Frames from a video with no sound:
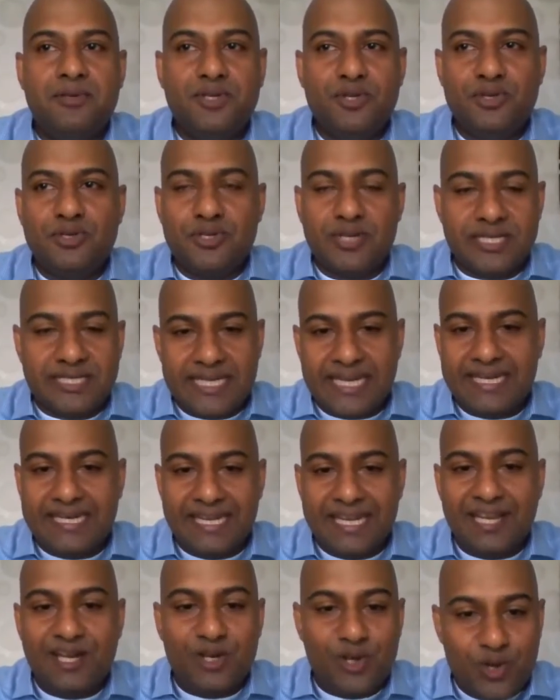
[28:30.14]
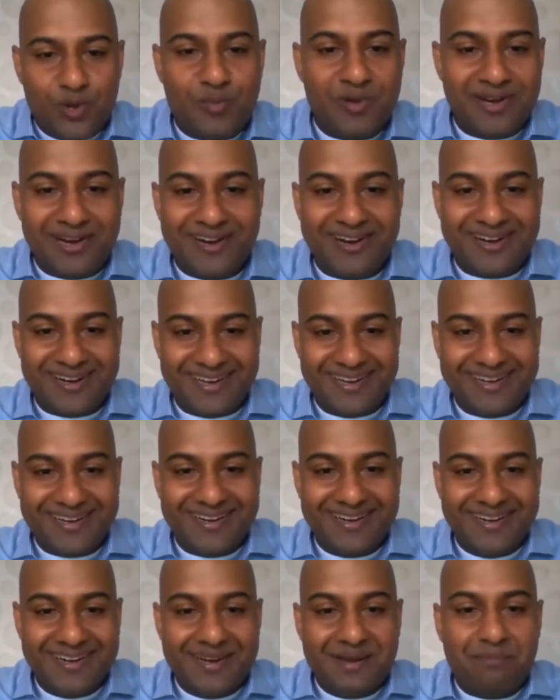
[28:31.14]
due to a technical human error,
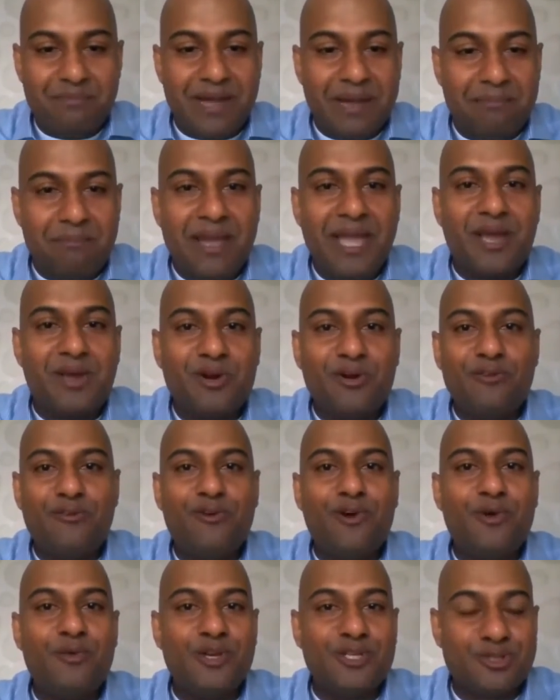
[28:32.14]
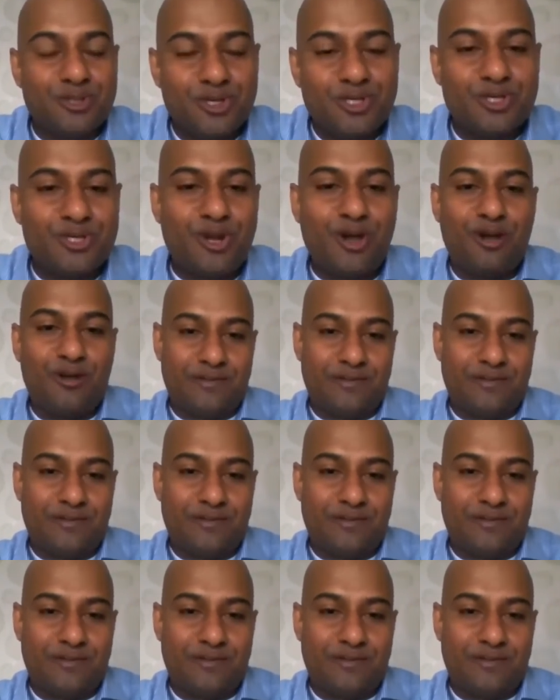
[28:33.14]
my microphone was switched